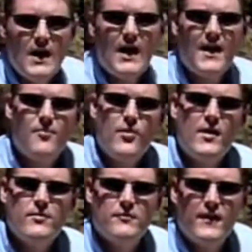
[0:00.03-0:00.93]
Hi, I'm
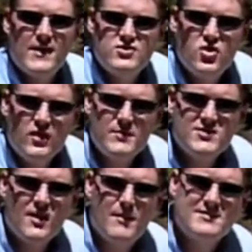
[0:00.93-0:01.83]
Brandon with Advanced Shooting. Let me
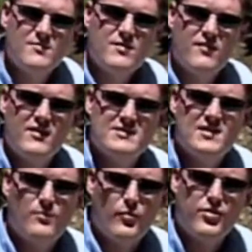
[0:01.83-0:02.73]
talk about some of the very
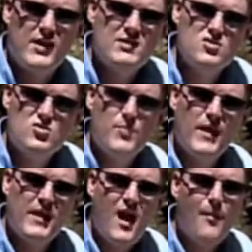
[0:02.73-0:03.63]
simple things you should
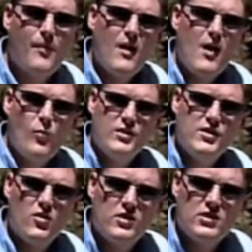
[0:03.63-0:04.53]
pick up when you
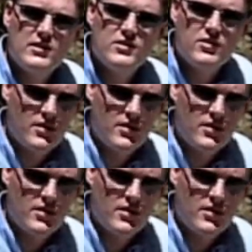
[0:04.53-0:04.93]
go to clean your